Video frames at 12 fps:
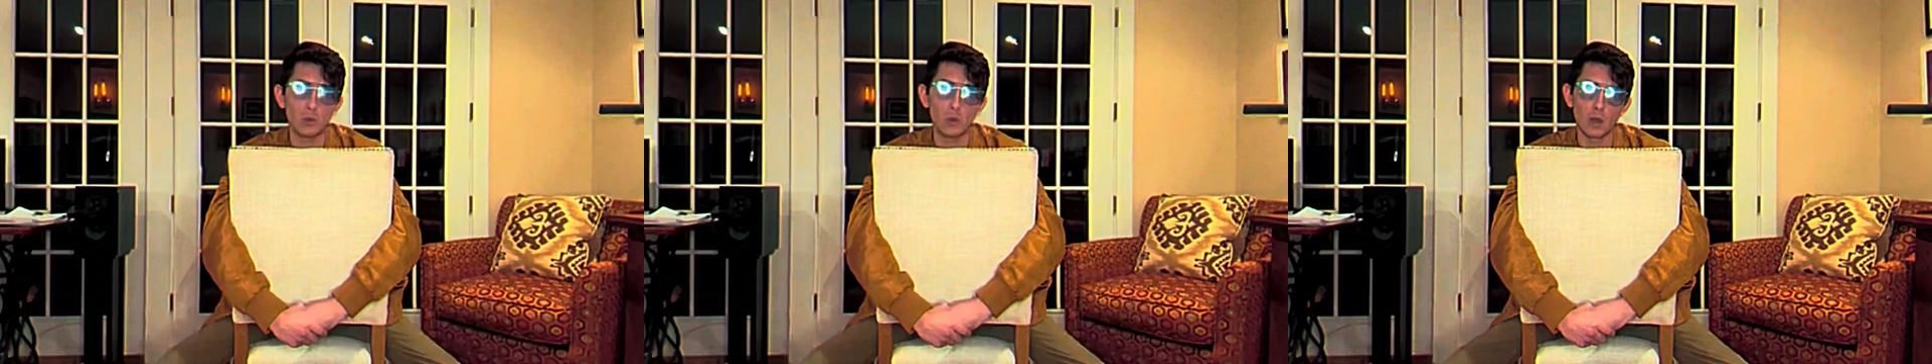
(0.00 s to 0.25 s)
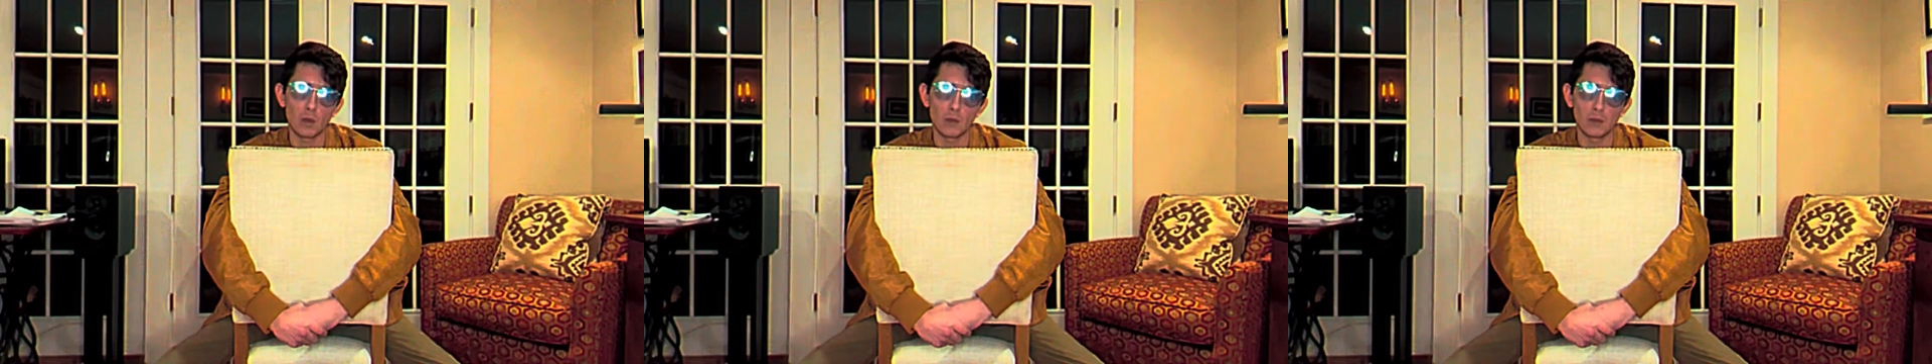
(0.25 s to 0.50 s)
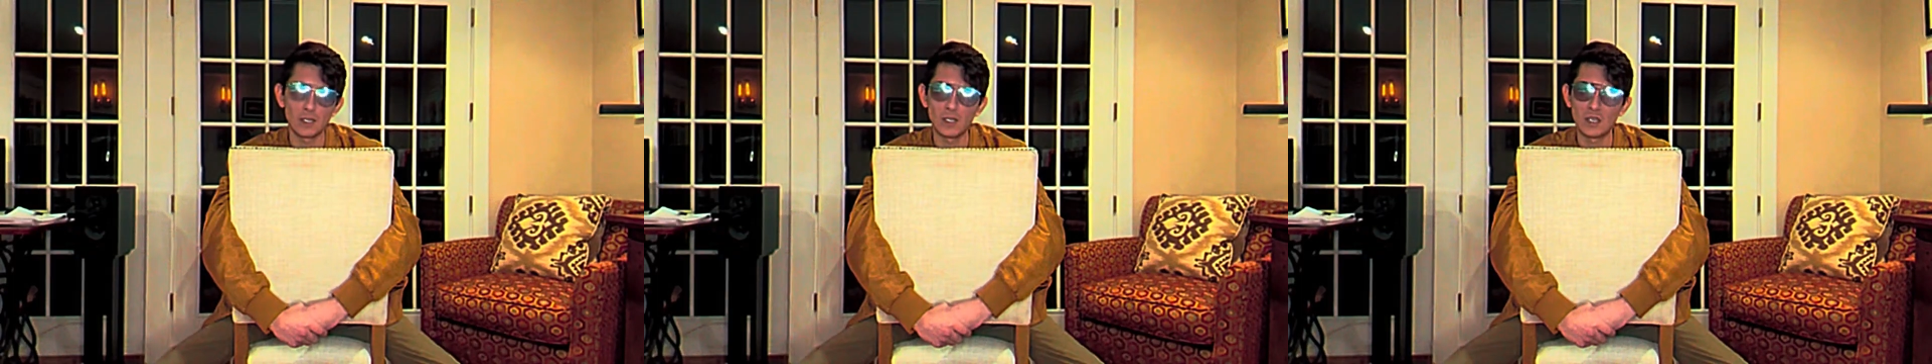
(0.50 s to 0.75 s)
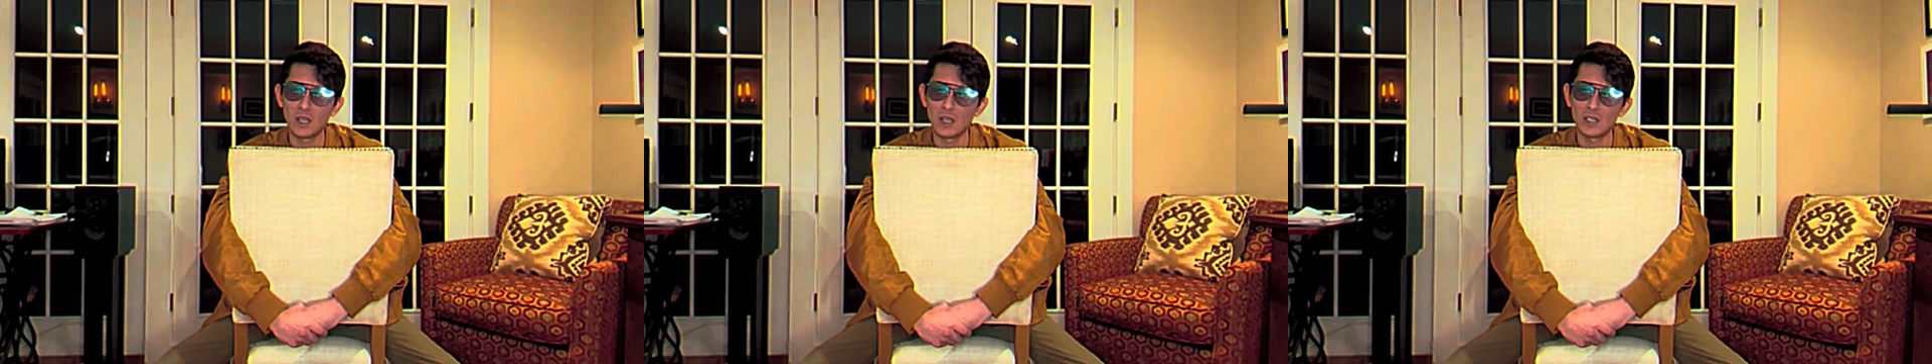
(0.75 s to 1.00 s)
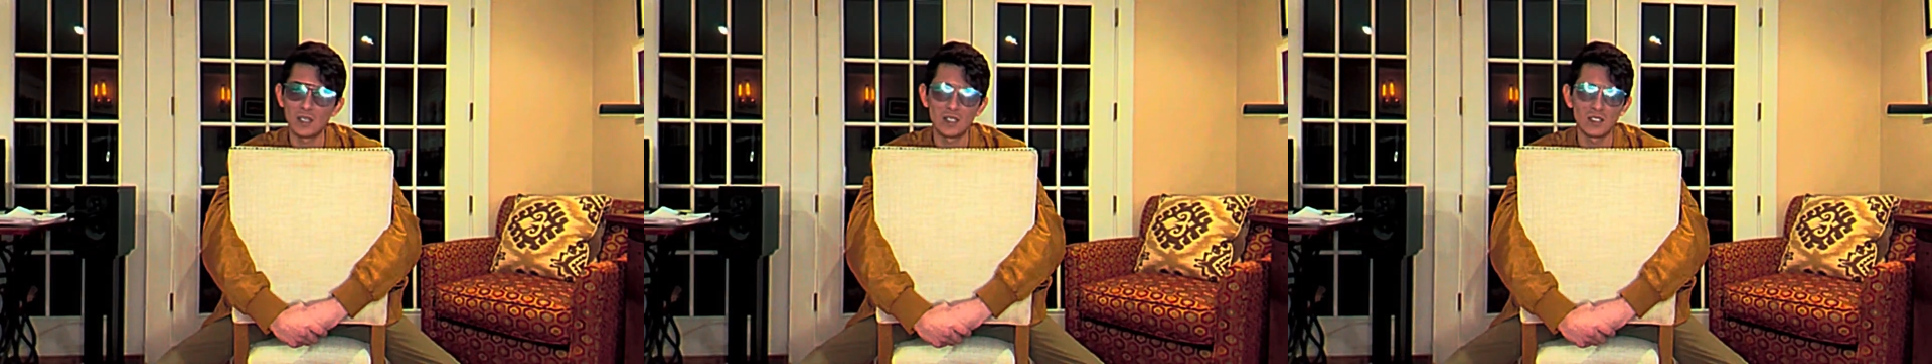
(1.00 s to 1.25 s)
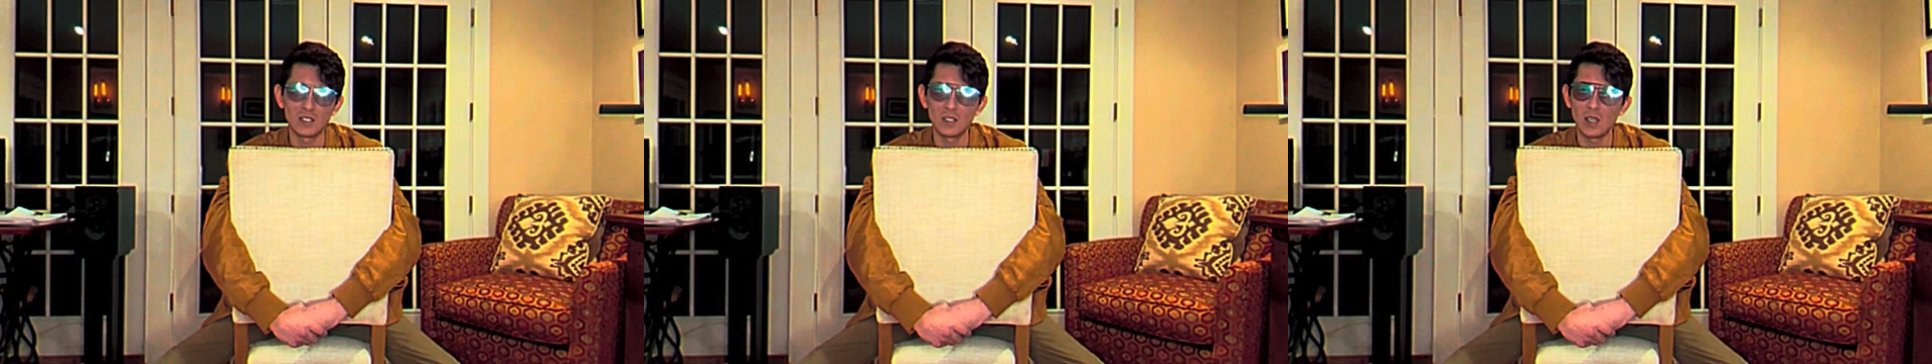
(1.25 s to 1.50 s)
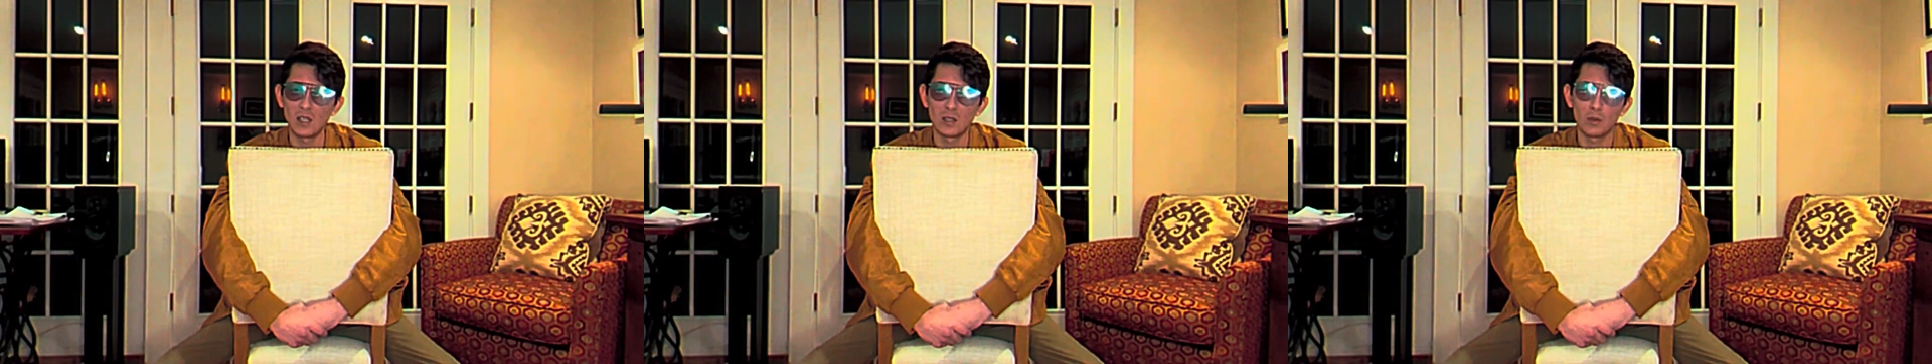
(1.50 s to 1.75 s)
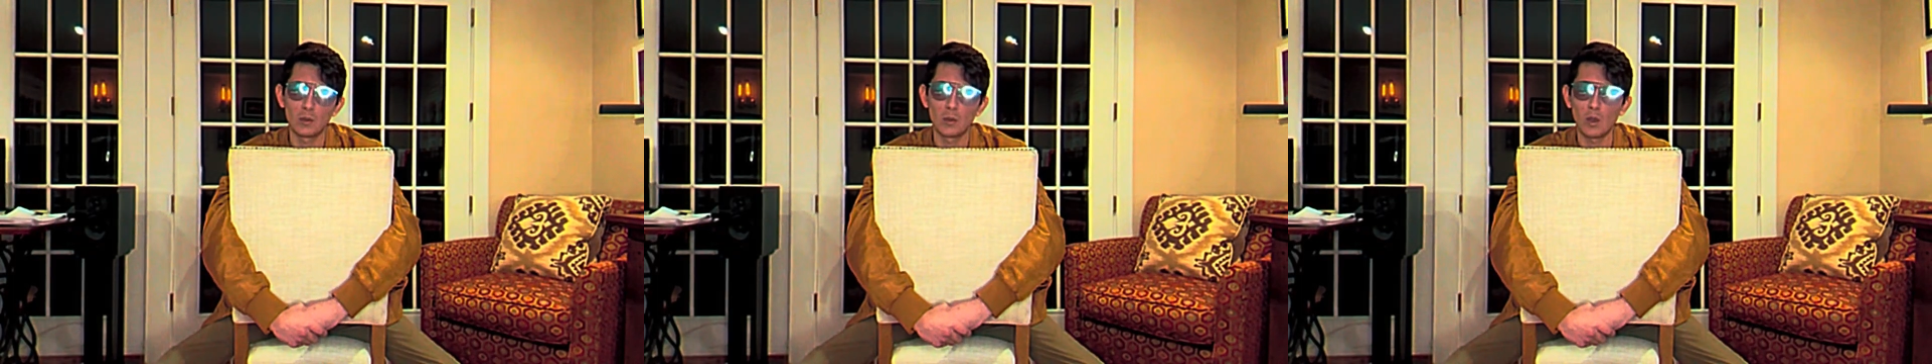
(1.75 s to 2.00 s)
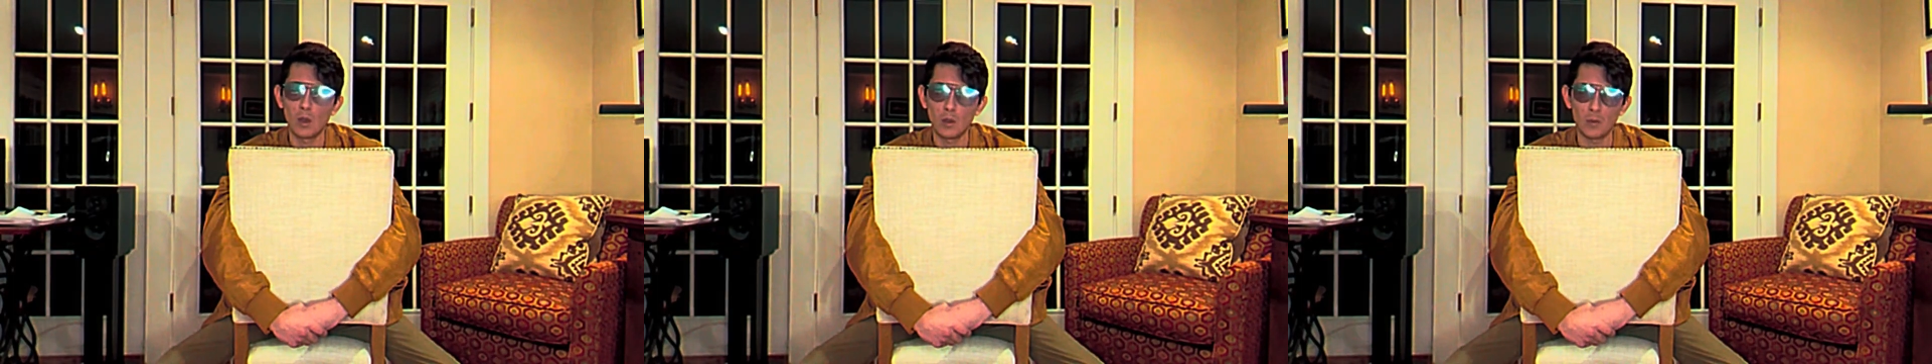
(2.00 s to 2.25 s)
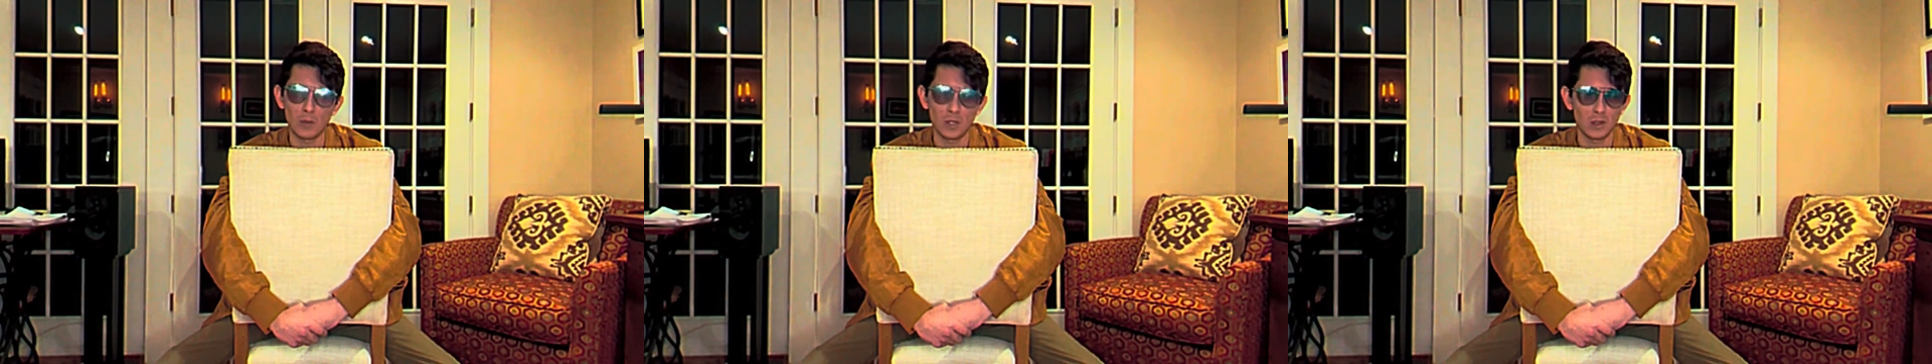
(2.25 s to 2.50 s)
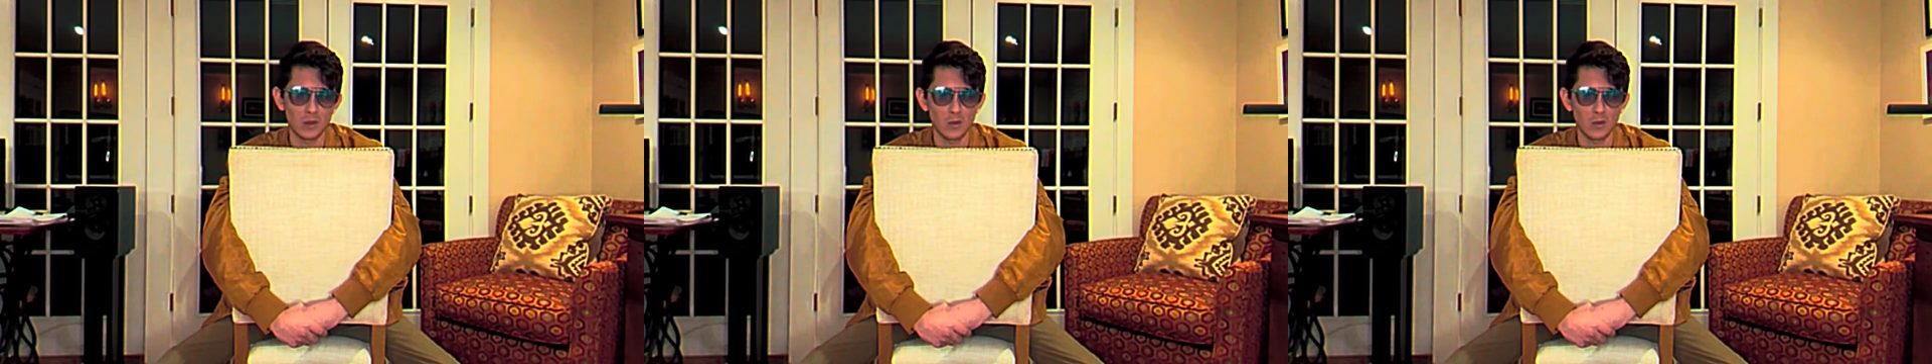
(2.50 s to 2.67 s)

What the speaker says: want me? I'd like to take you home. Are you